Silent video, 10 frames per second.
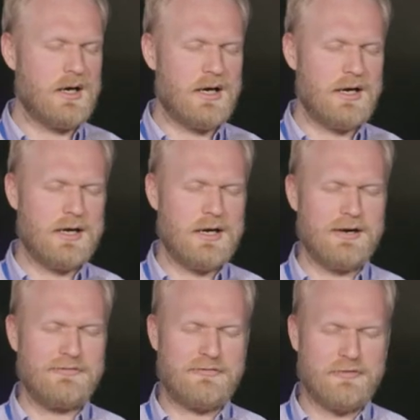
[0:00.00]

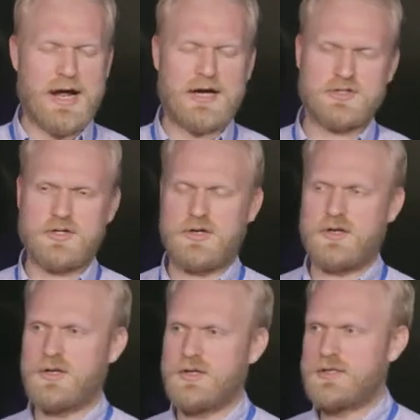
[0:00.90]
uh,
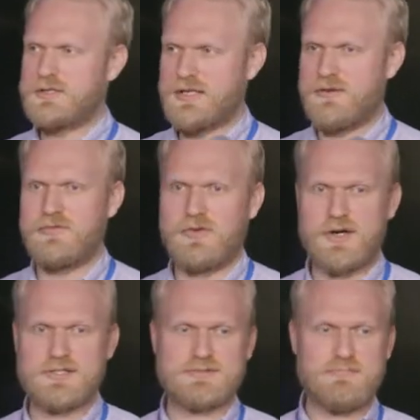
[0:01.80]
fractured,
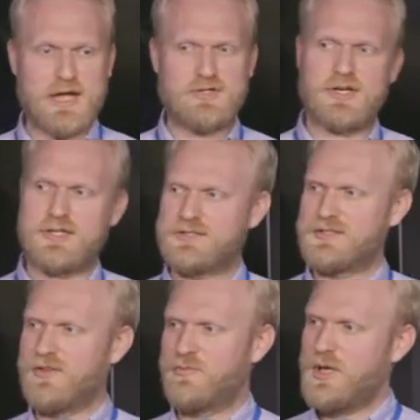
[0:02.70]
diverse matrix
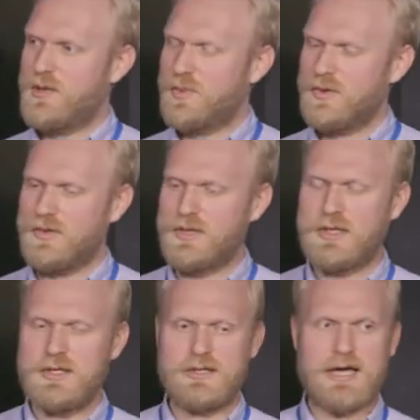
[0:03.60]
of people
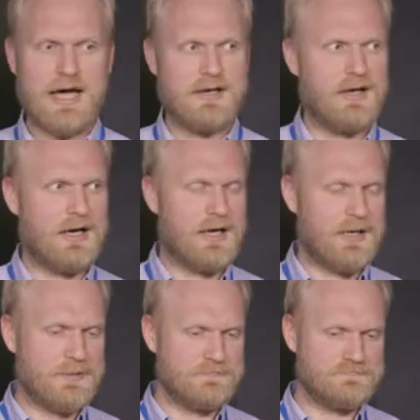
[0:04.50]
that
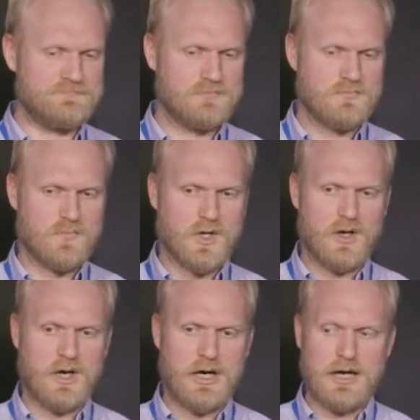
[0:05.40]
um,
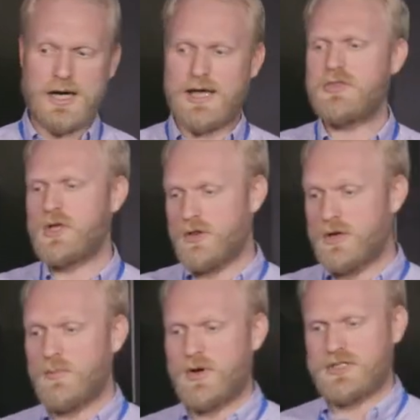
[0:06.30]
uh, uh the other
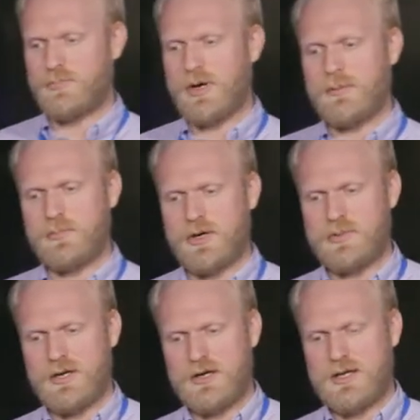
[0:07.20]
number I should probably put up
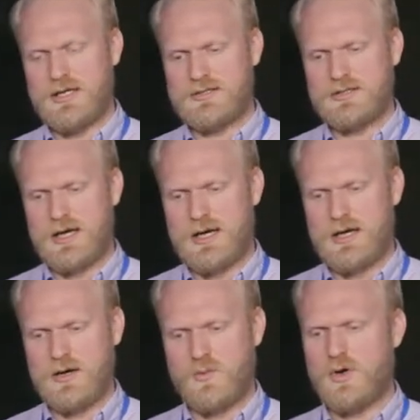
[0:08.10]
here is
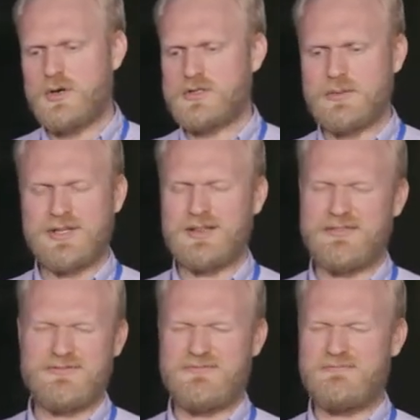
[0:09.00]
uh, we're under something
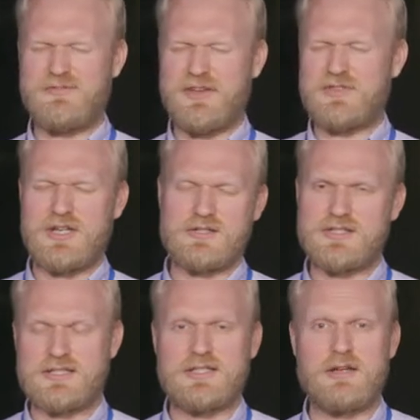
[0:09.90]
like 50 or
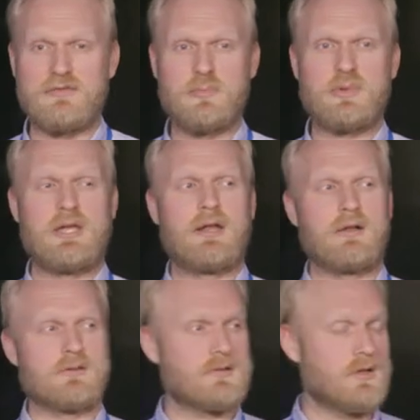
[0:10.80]
60 different
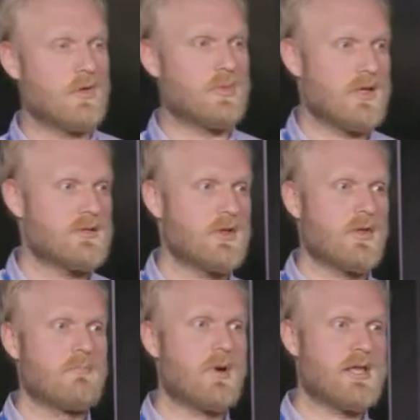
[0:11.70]
P&Ls globally. So
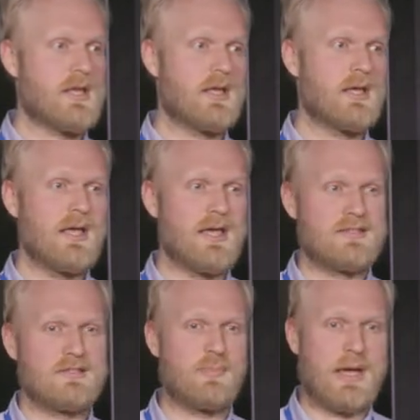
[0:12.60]
the money is
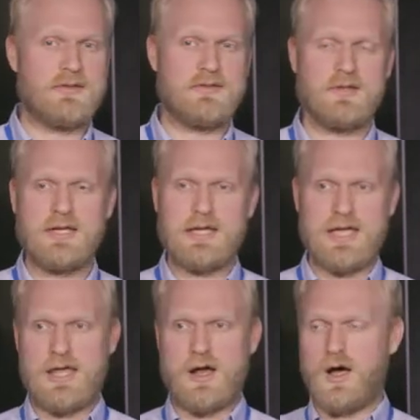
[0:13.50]
spent
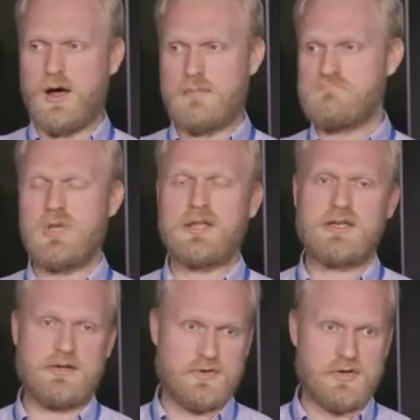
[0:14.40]
in a, a
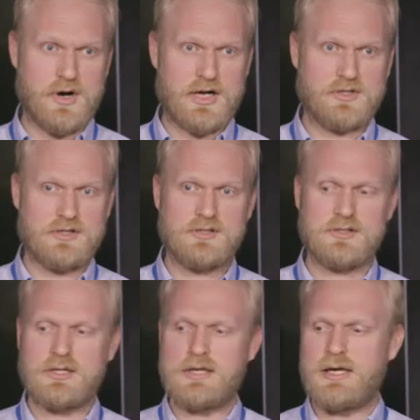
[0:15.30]
million different directions.
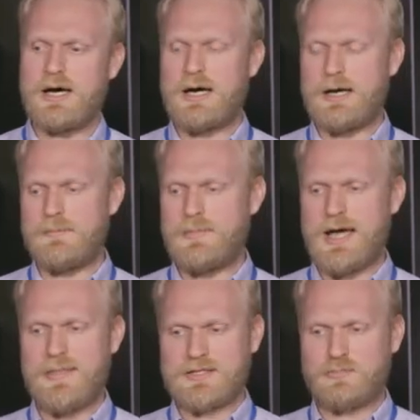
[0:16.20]
Um,
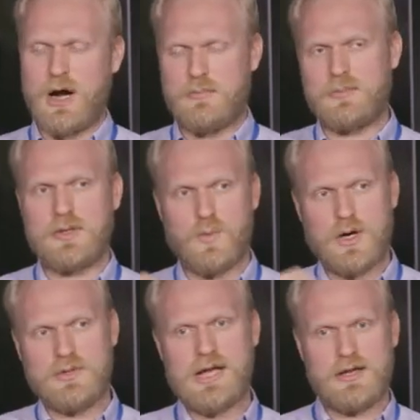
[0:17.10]
and that's probably
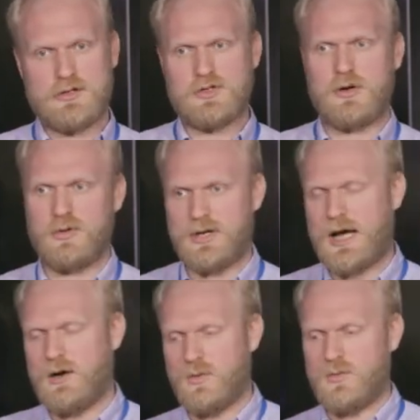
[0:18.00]
where we got into trouble and
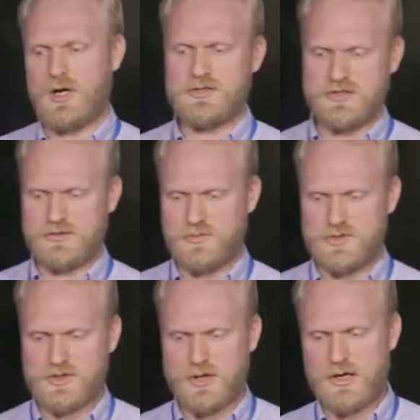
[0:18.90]
how our system
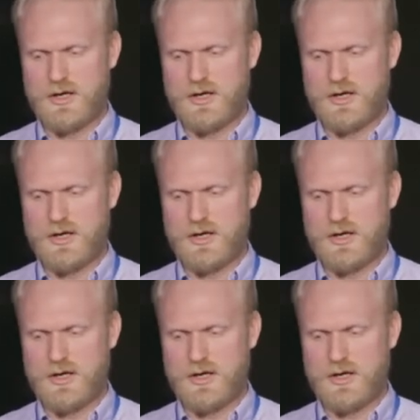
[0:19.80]
was uh,